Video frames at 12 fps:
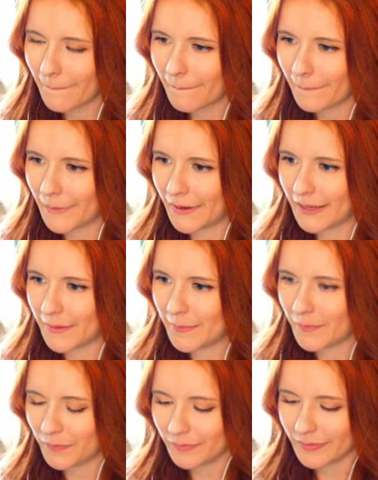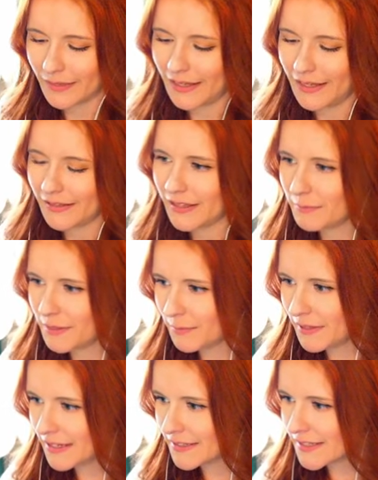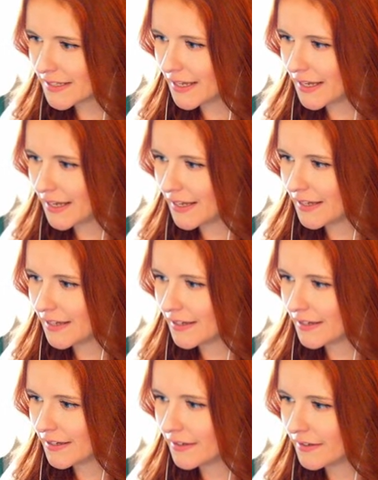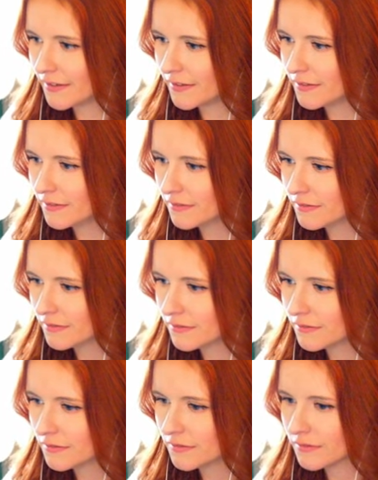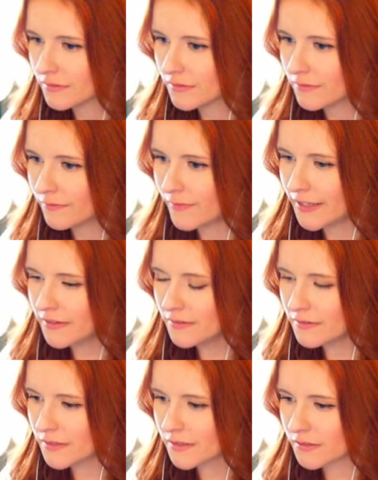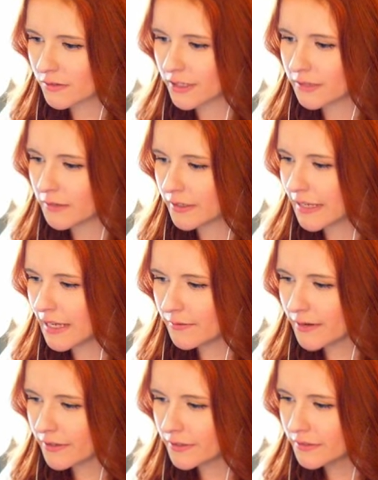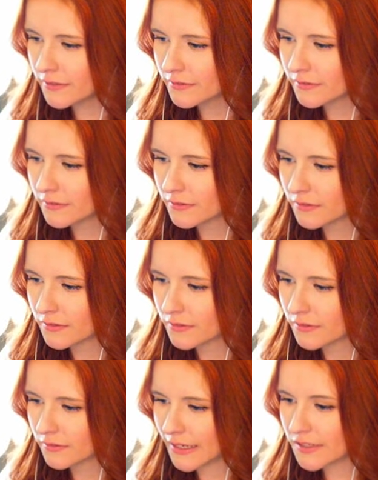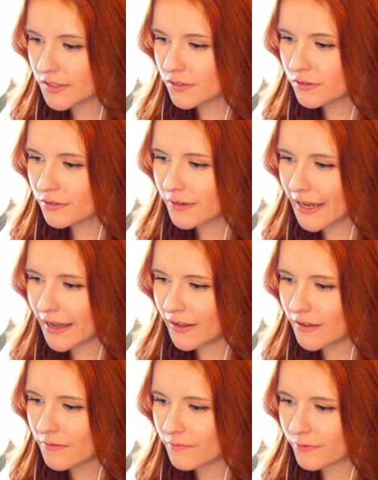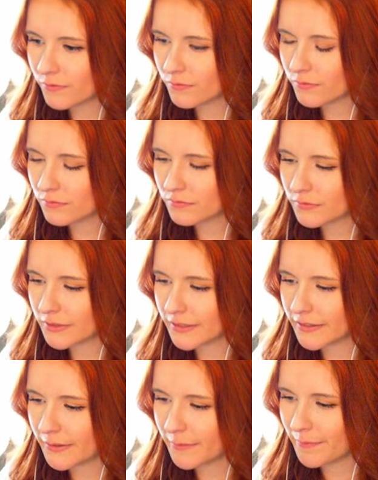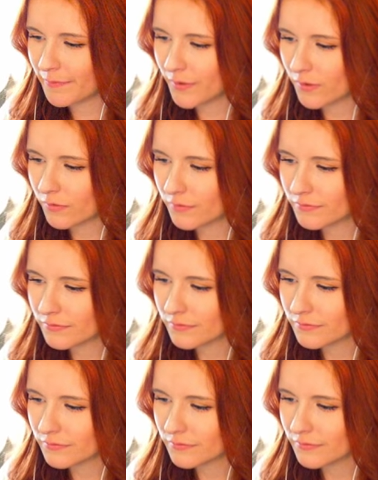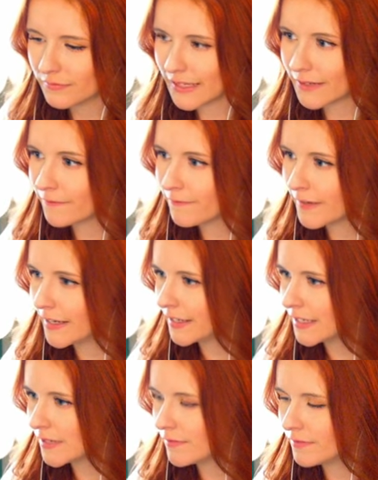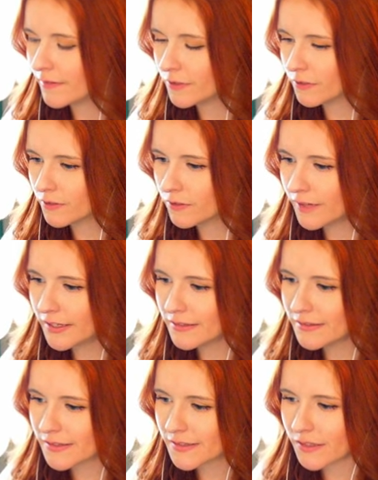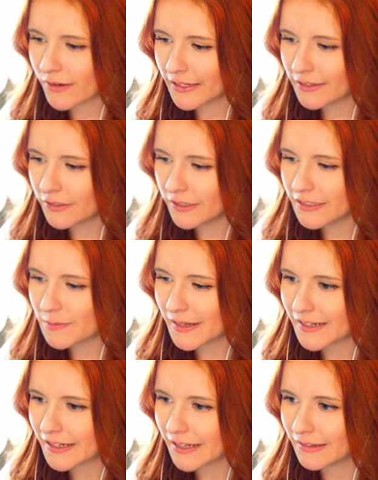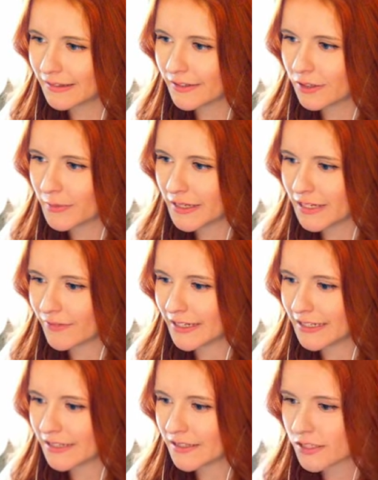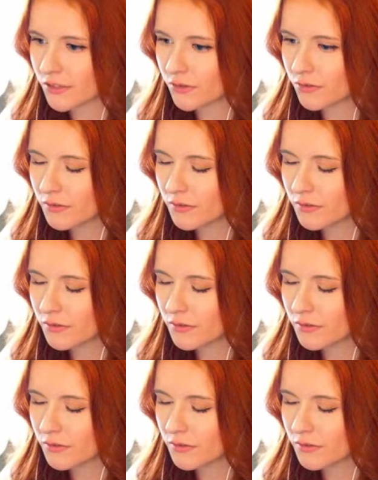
All right, and let me place a fence, or a, a gate rather. I still do have um, like five leftover fence, so I could expand it a little bit if I need to.